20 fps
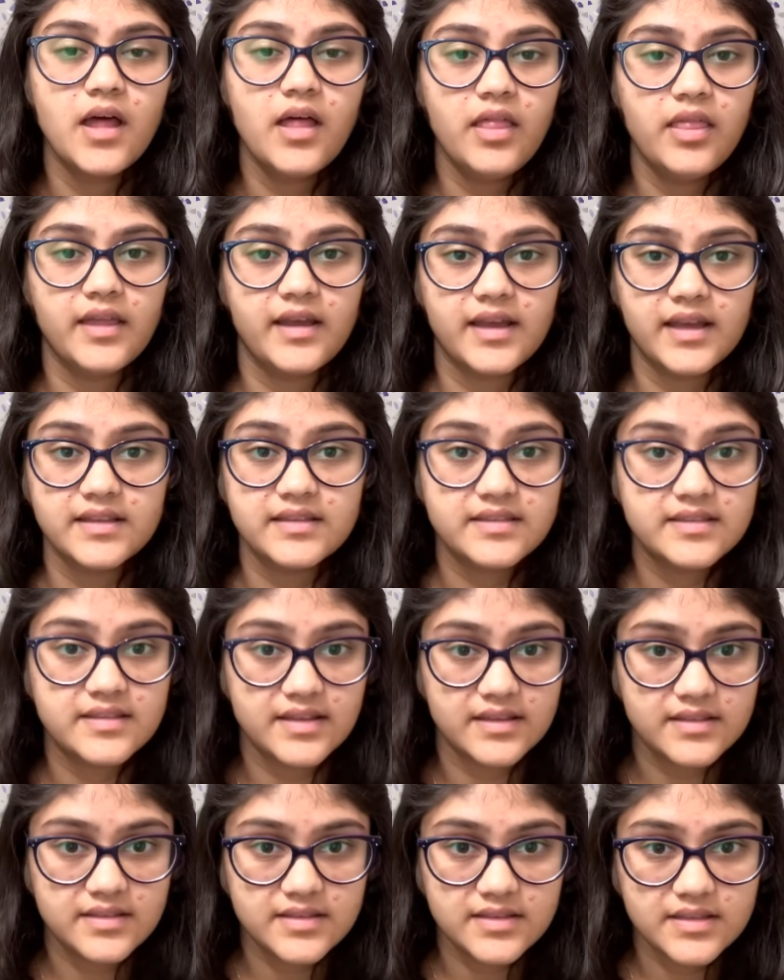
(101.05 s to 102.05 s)
the
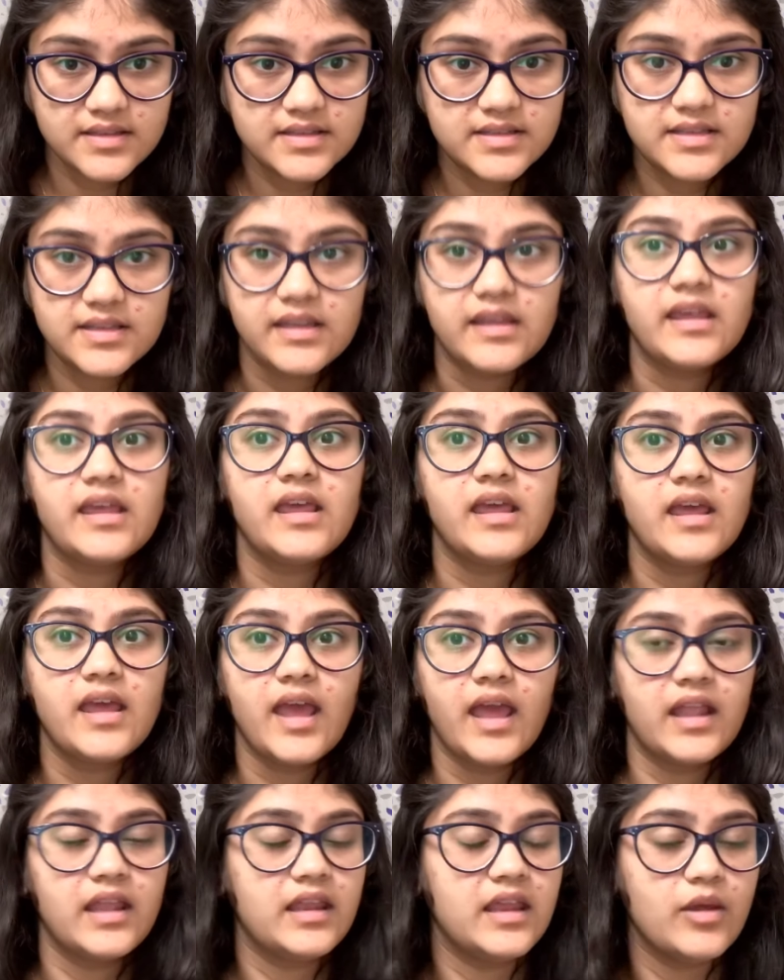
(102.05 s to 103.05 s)
consistency,
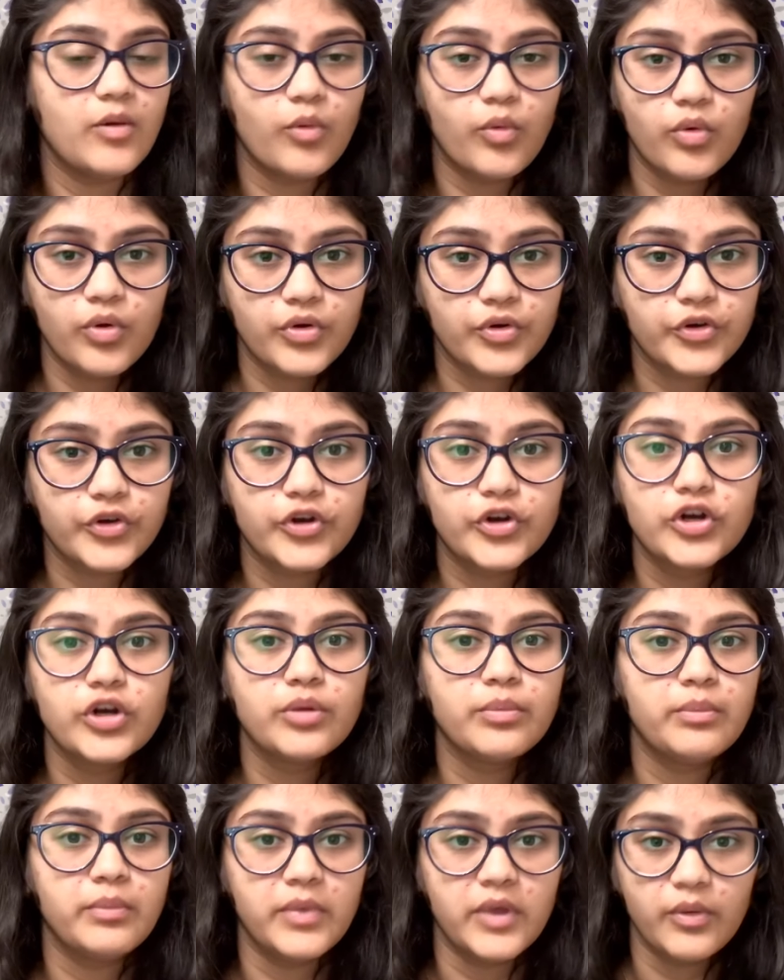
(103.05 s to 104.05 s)
any odor,
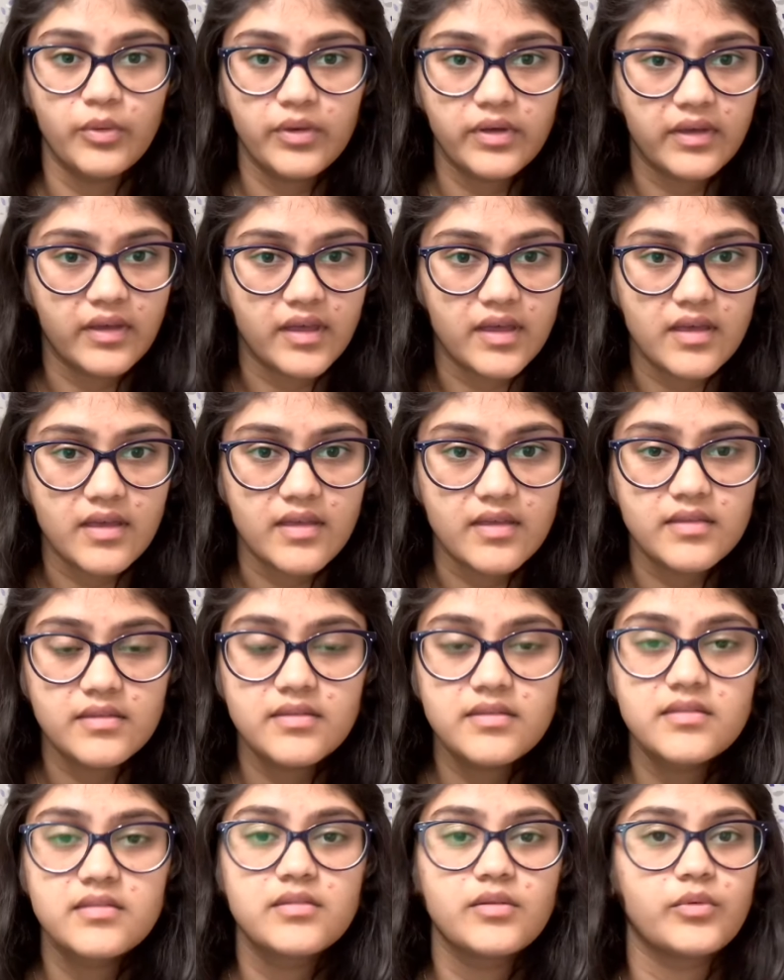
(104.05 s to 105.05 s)

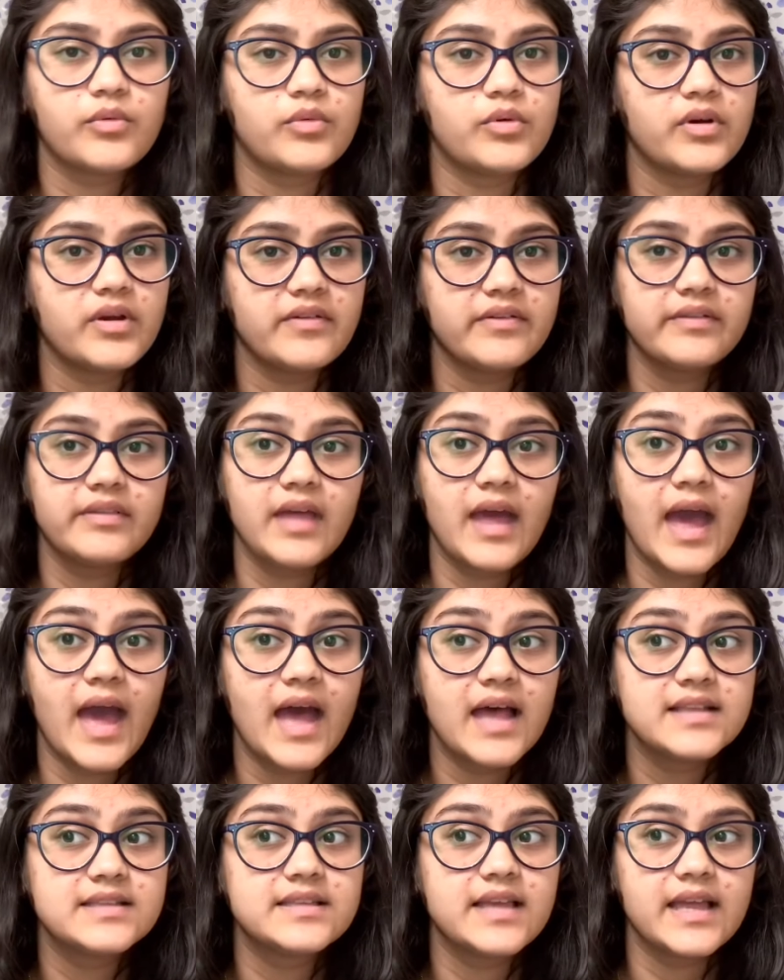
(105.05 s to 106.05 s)
mucus, or if it
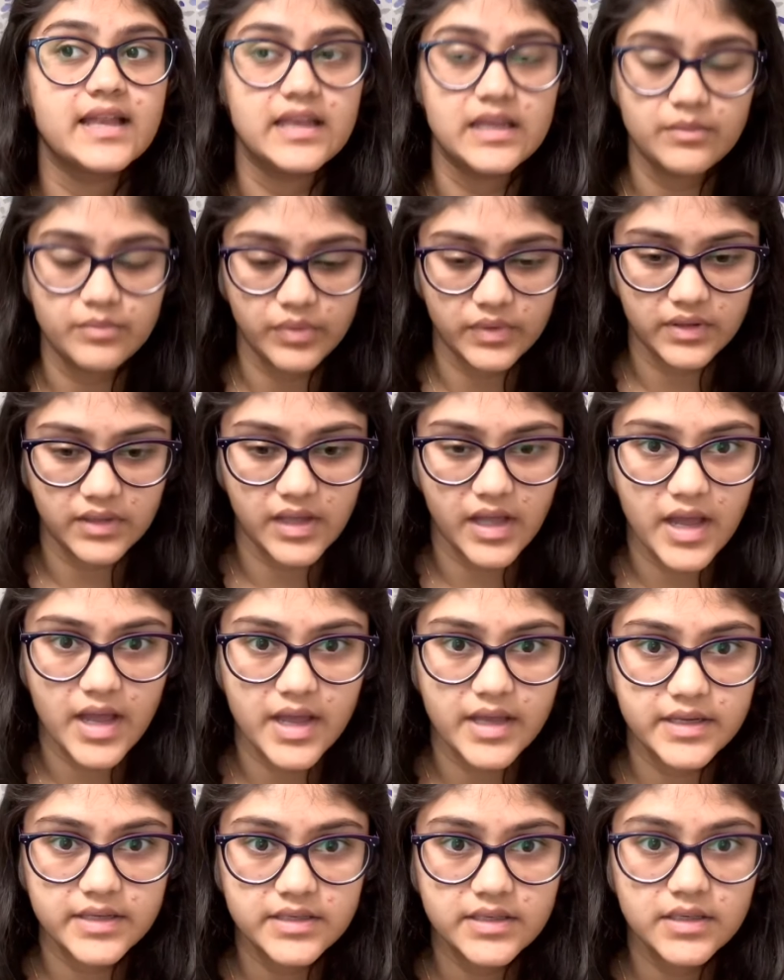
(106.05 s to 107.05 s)
has any
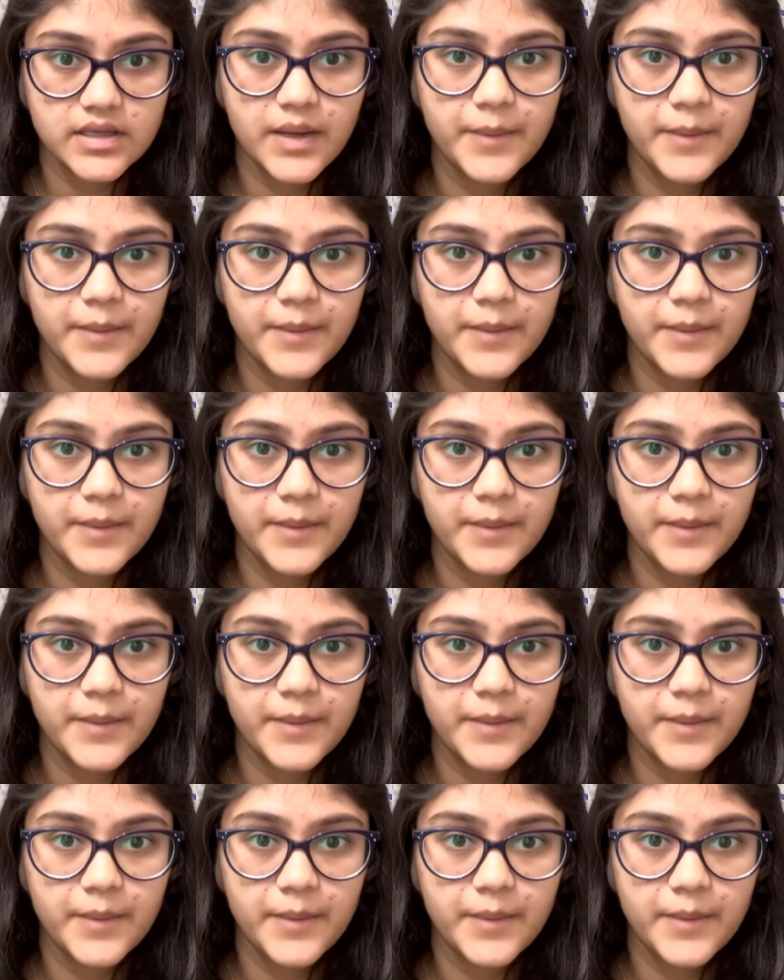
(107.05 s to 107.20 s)
blood.